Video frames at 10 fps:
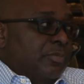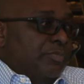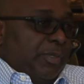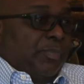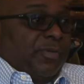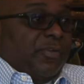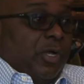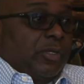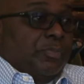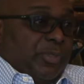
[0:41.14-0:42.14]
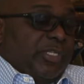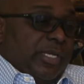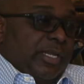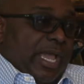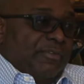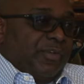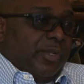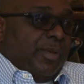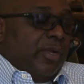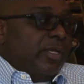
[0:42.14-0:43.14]
people of color, and particularly African
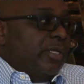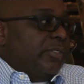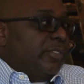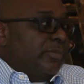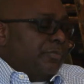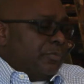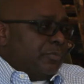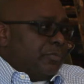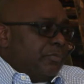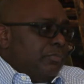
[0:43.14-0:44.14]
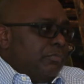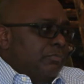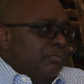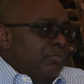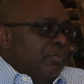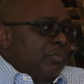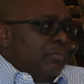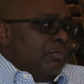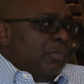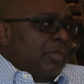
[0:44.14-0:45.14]
Americans.
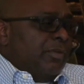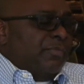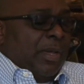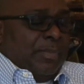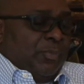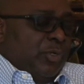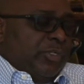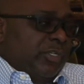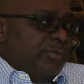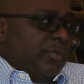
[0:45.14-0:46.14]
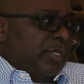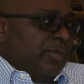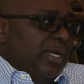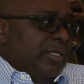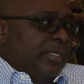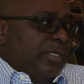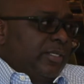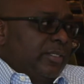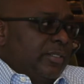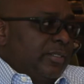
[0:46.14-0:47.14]
If my memory serves me correctly, in
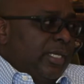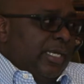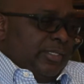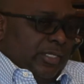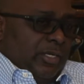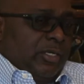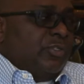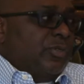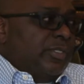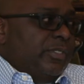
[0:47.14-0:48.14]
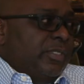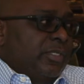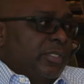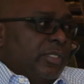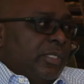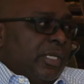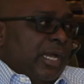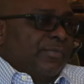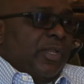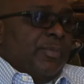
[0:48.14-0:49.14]
the 1800s,
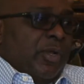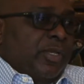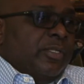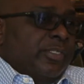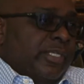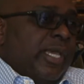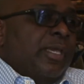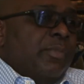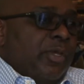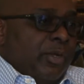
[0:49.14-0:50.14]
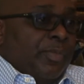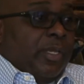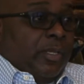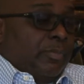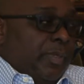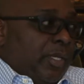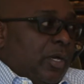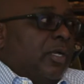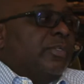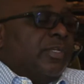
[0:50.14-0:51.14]
African Americans came here
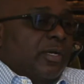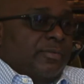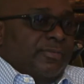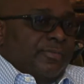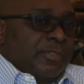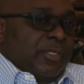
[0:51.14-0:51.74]
because of